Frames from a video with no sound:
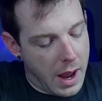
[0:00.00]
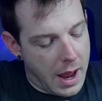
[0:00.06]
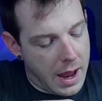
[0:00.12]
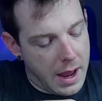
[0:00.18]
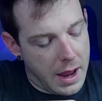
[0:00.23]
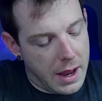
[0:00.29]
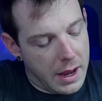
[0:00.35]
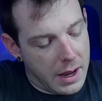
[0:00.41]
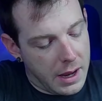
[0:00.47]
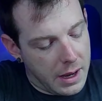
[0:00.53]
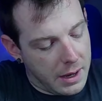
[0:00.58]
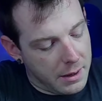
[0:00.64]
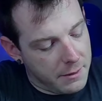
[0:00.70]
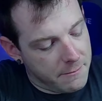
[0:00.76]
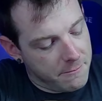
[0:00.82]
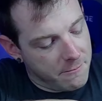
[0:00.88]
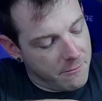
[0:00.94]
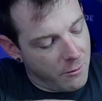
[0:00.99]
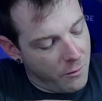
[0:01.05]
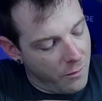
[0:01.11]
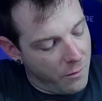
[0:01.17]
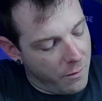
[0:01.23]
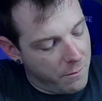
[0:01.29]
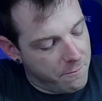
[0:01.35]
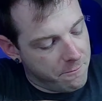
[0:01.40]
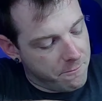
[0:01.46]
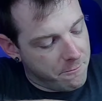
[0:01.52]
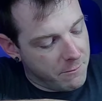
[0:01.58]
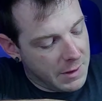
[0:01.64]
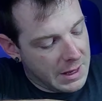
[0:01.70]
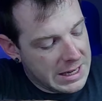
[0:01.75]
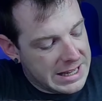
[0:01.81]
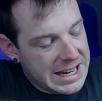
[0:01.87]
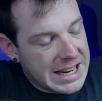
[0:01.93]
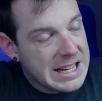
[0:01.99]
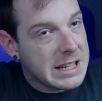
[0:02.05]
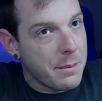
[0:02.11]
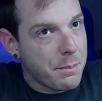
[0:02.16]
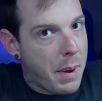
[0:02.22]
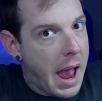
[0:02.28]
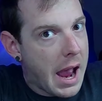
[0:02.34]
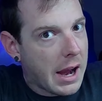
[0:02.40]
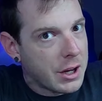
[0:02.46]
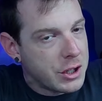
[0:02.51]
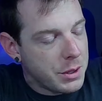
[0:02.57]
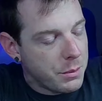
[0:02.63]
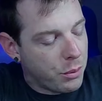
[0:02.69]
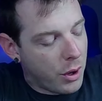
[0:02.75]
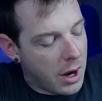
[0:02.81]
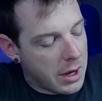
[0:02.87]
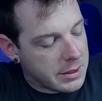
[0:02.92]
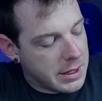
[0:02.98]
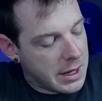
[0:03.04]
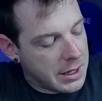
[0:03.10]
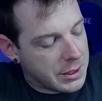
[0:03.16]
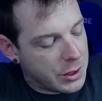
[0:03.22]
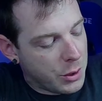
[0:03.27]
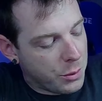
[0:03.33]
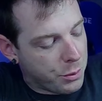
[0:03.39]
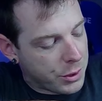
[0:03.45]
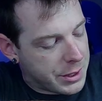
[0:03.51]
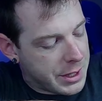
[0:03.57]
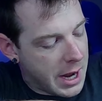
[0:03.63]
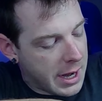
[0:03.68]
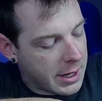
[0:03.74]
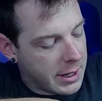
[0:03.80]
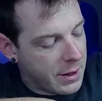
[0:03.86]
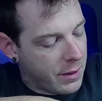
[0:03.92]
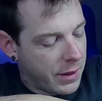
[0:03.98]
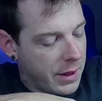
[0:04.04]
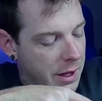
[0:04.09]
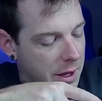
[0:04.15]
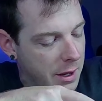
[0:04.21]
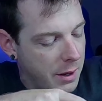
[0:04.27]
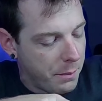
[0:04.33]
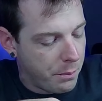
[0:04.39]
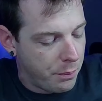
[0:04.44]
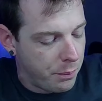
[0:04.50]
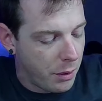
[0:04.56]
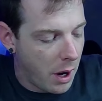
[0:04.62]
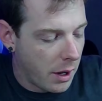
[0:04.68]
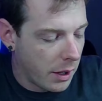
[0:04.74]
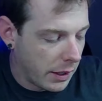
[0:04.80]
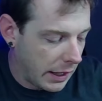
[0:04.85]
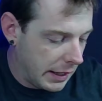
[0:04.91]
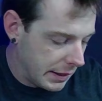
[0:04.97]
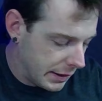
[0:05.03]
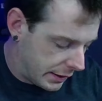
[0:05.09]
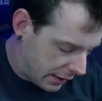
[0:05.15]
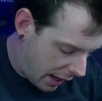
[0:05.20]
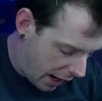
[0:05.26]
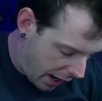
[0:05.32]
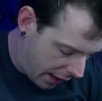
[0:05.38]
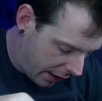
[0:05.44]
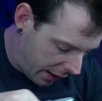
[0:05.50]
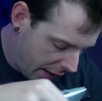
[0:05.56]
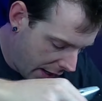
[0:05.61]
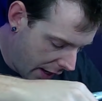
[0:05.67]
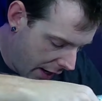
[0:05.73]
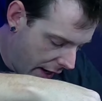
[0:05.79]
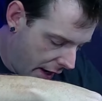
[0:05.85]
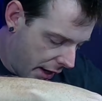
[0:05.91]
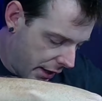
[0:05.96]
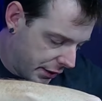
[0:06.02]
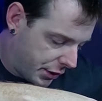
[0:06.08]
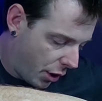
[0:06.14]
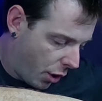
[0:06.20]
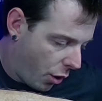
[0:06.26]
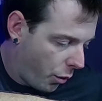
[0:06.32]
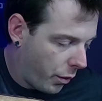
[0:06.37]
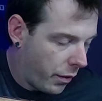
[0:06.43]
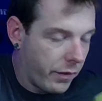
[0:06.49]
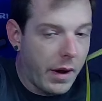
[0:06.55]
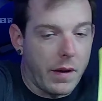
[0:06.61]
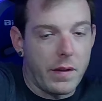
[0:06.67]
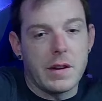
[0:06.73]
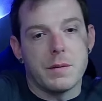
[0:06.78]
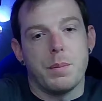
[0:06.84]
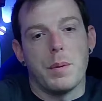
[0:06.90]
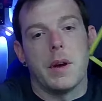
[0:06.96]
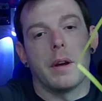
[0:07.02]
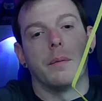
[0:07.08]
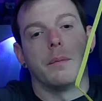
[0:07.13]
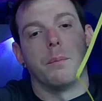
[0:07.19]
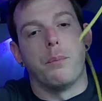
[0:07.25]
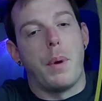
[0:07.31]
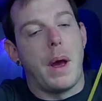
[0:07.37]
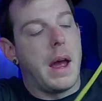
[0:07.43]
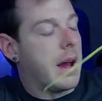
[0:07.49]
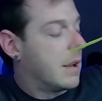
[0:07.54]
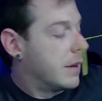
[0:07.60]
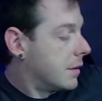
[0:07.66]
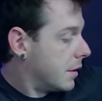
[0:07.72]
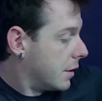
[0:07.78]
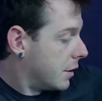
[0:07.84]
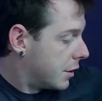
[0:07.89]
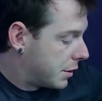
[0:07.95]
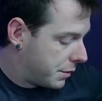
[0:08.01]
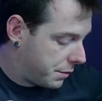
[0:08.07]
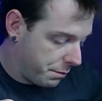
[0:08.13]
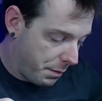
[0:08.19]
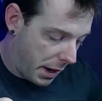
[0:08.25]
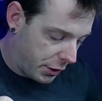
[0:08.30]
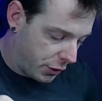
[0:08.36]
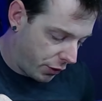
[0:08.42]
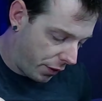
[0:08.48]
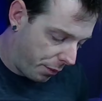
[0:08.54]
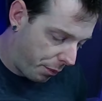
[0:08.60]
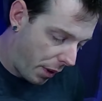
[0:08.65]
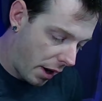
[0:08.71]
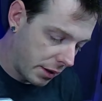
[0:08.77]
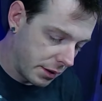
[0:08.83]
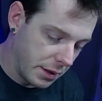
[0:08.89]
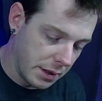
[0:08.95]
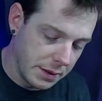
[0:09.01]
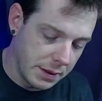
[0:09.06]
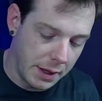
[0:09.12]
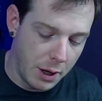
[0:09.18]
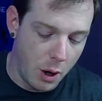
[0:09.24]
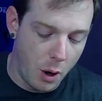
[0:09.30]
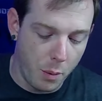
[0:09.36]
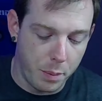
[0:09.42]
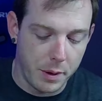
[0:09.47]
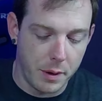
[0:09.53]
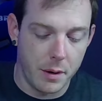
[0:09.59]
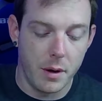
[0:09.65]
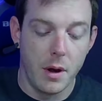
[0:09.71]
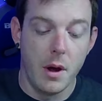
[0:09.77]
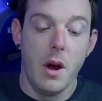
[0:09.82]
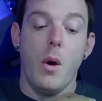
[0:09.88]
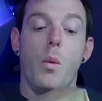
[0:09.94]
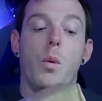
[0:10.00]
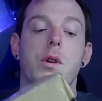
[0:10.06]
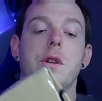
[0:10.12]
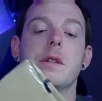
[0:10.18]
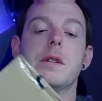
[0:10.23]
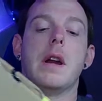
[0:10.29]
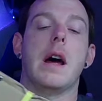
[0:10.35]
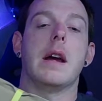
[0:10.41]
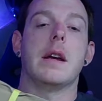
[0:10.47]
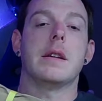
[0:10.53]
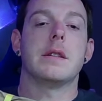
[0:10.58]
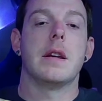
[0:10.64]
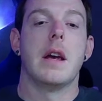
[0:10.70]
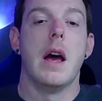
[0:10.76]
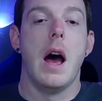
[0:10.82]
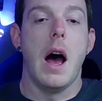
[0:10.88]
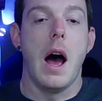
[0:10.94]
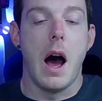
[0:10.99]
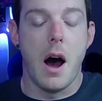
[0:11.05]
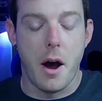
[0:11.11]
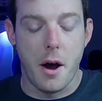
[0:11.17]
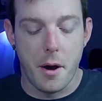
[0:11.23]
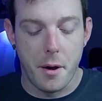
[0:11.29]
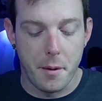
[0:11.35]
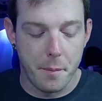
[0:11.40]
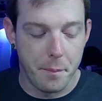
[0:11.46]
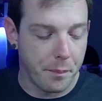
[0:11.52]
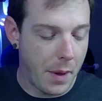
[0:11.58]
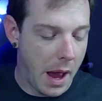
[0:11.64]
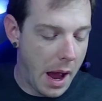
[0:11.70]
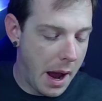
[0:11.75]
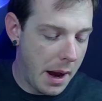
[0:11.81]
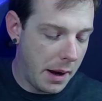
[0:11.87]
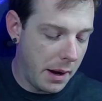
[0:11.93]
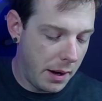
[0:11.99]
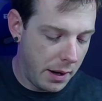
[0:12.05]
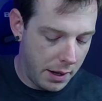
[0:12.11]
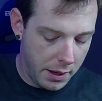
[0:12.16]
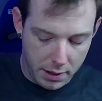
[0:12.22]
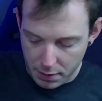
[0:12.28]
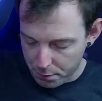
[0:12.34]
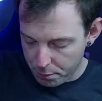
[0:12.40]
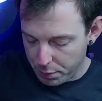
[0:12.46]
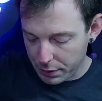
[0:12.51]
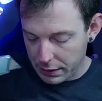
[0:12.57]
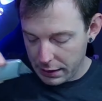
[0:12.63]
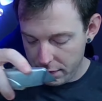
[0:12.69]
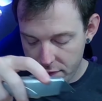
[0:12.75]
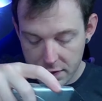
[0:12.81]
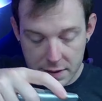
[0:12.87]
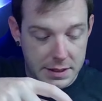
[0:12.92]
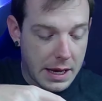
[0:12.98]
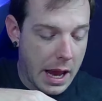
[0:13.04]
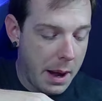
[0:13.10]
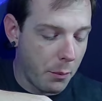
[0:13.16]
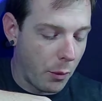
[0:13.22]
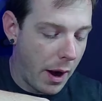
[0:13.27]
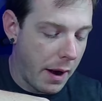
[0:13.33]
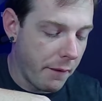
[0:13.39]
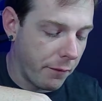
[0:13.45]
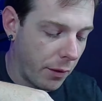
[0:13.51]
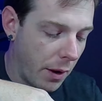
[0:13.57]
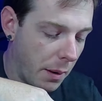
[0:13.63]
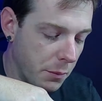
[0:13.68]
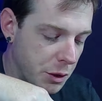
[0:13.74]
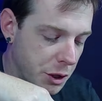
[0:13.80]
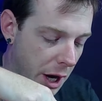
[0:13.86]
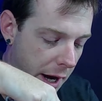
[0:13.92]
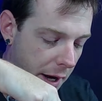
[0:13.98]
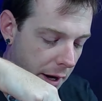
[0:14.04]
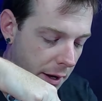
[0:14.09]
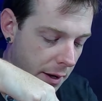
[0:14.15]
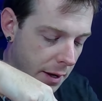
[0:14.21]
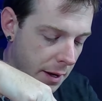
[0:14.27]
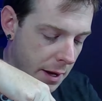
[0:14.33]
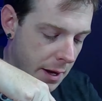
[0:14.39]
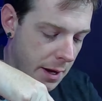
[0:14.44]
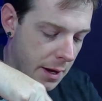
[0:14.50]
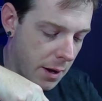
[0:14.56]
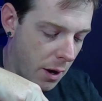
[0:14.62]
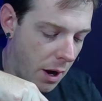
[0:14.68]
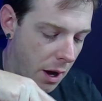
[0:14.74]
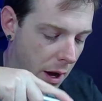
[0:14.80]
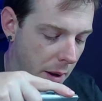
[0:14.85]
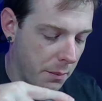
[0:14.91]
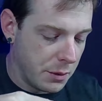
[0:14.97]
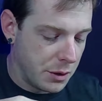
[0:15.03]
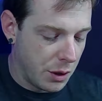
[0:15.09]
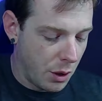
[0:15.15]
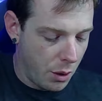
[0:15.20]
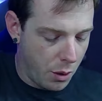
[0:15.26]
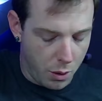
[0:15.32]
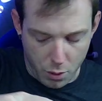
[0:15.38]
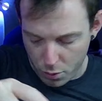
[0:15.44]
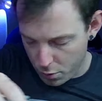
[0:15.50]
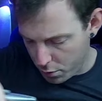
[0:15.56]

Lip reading: a decent packaging process to protect the product inside. So we've got these big bands that just make sure the box doesn't get opened, which is nice. I believe this came right from China. So